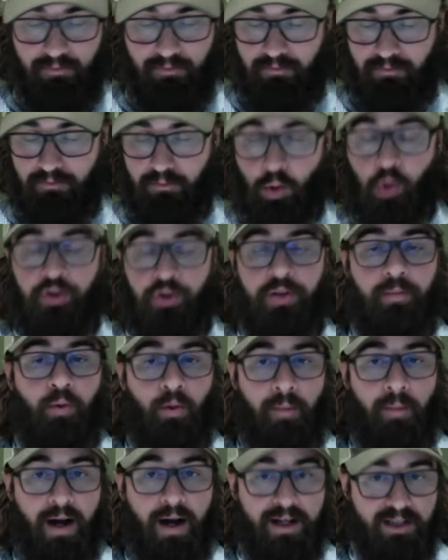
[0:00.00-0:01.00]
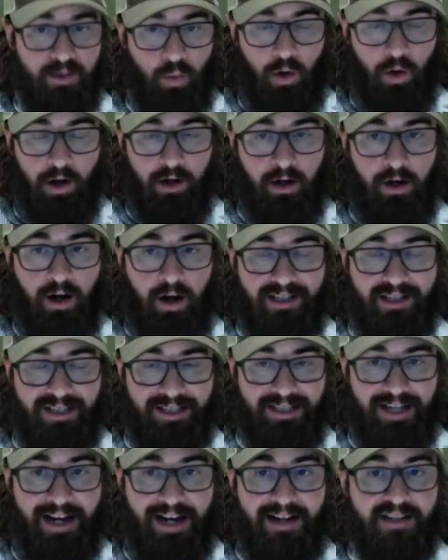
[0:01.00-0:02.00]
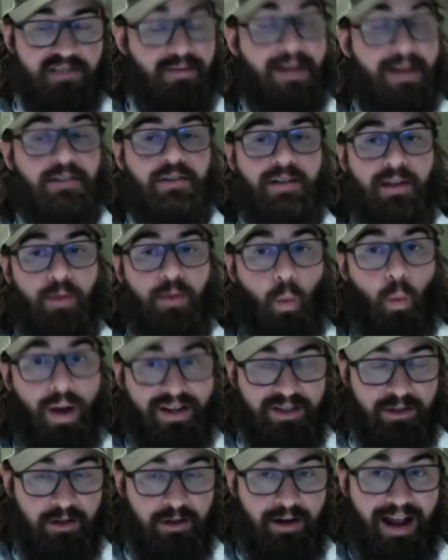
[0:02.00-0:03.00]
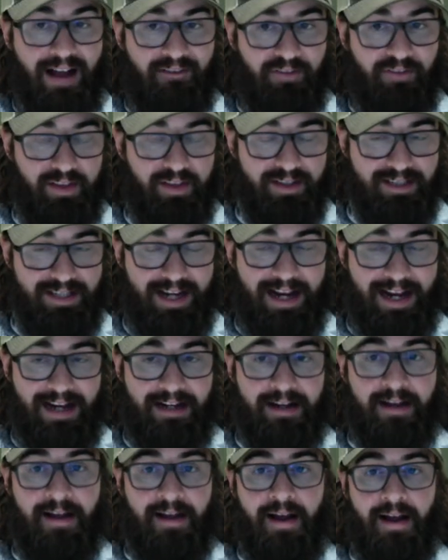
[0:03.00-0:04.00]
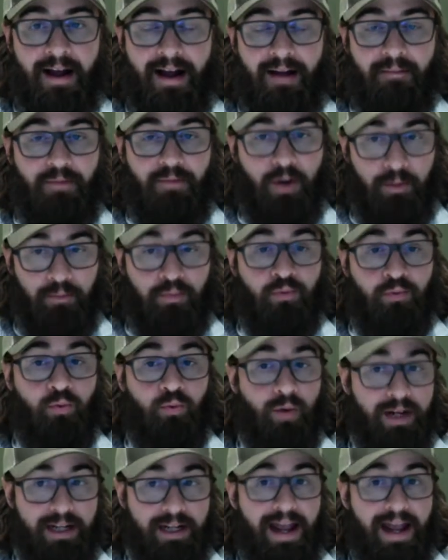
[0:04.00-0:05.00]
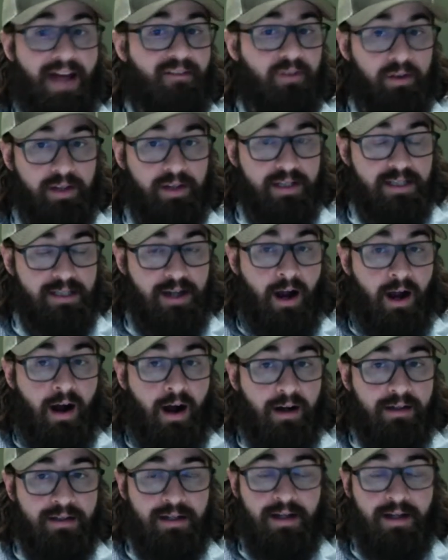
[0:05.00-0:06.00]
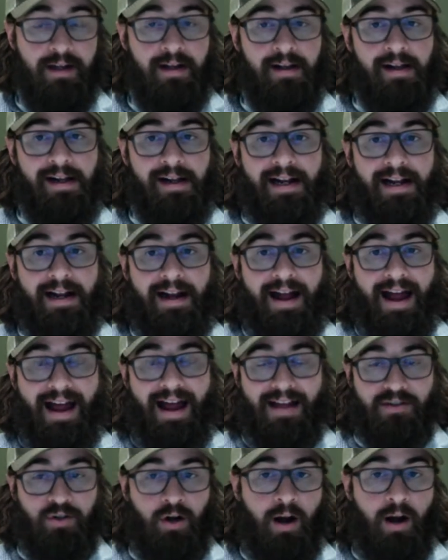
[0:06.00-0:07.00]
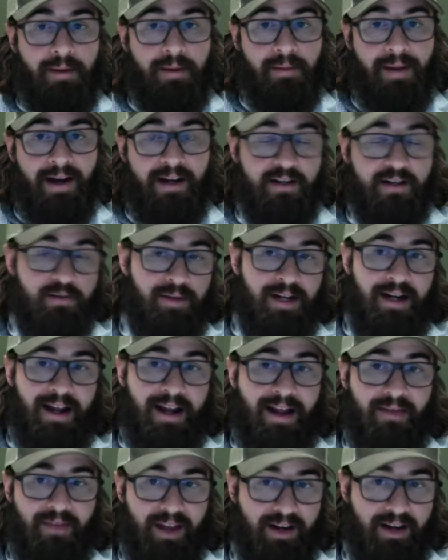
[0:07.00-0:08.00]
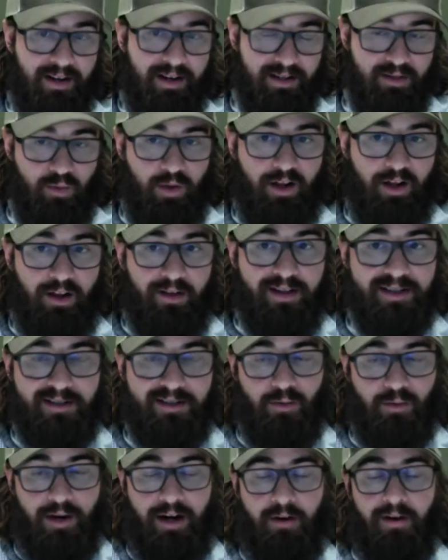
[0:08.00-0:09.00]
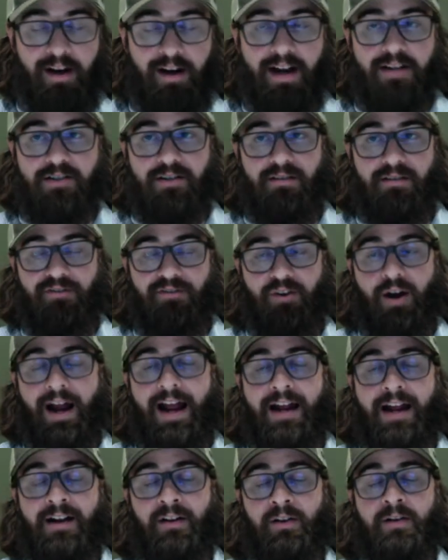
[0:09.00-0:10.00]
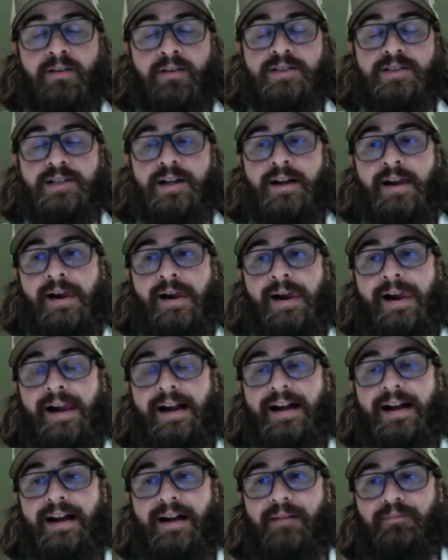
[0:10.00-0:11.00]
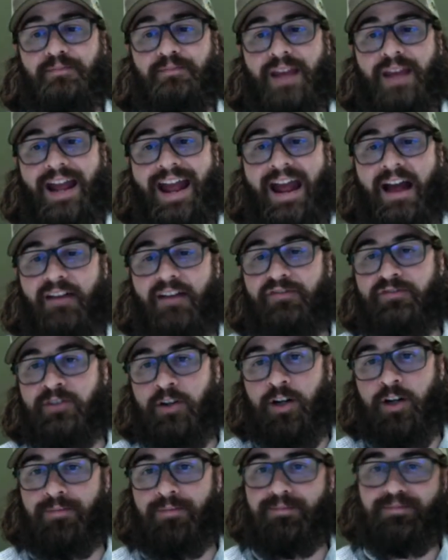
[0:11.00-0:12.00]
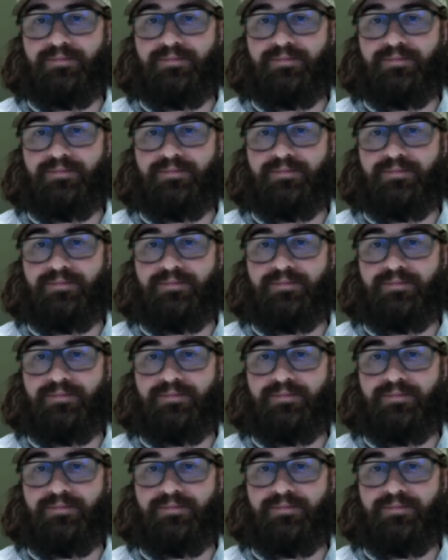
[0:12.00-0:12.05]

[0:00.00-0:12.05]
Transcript: multiple bodies of water across the state, especially in the western half of the state. Um, they're pretty heavily stocked uh, as crappie management and then as well as recreation for anglers. Um, Hefner